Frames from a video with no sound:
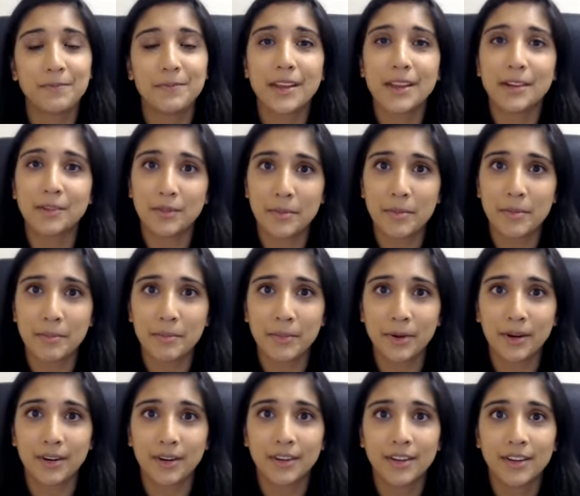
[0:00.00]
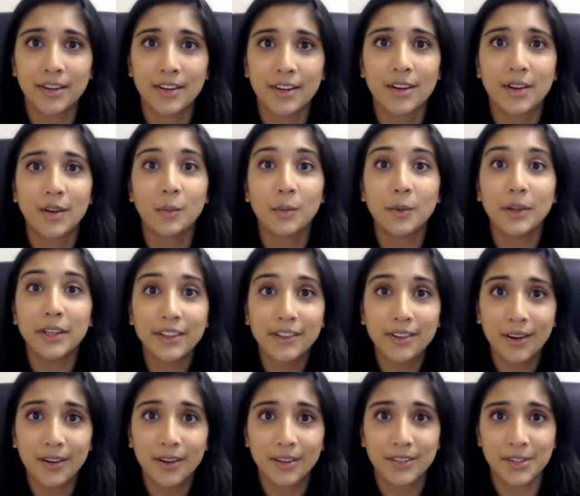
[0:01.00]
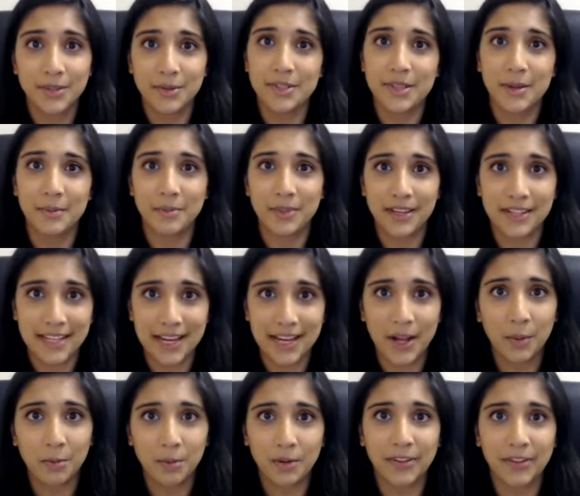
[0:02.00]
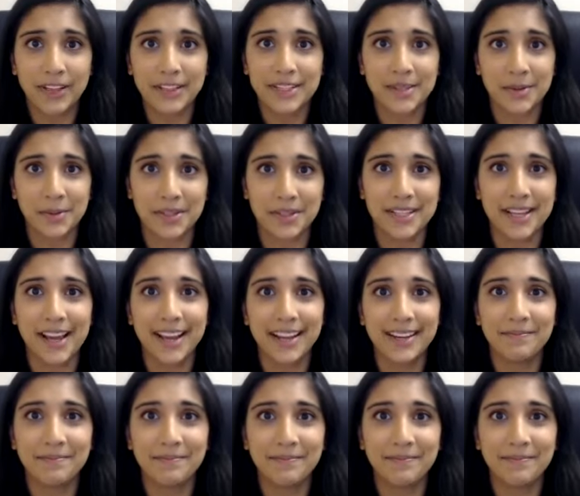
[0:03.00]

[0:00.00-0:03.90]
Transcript: And remember, we can all do something to help prevent suicide.